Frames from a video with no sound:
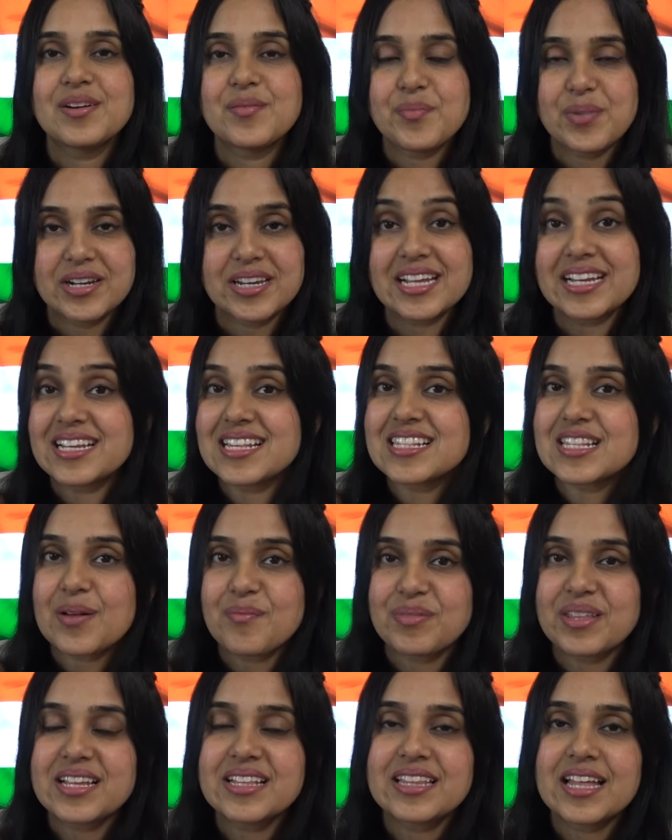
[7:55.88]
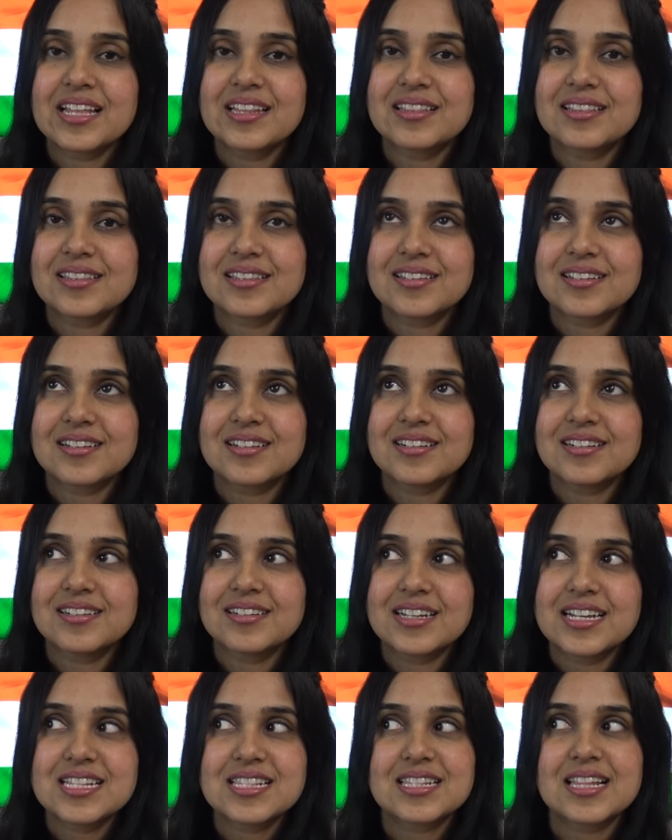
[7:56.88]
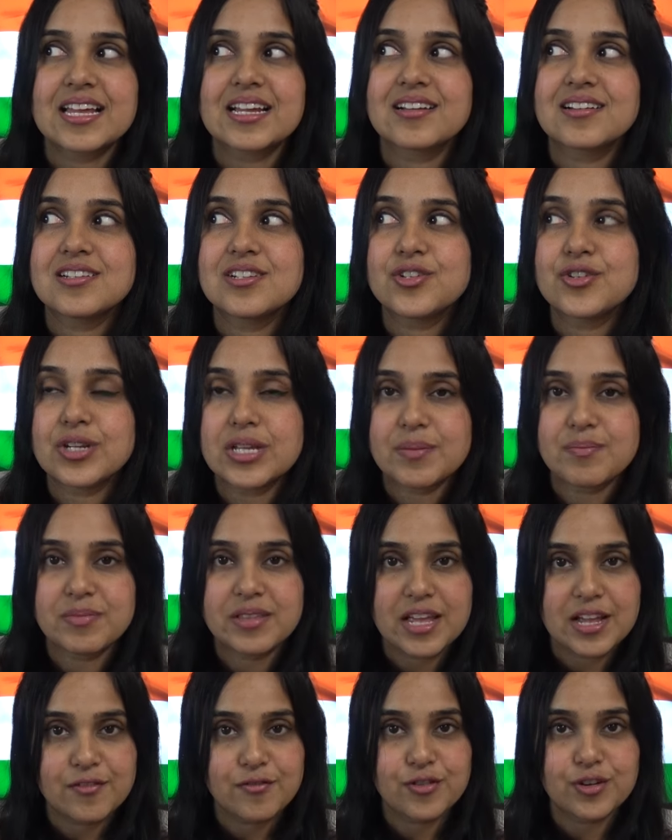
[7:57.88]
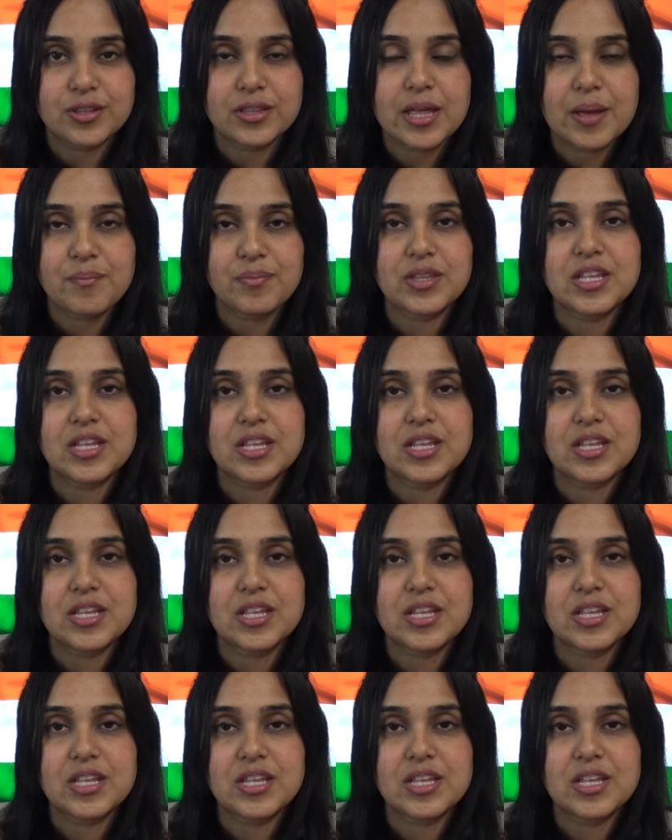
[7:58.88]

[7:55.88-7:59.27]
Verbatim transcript: But it is something that it's like a dream thing for them.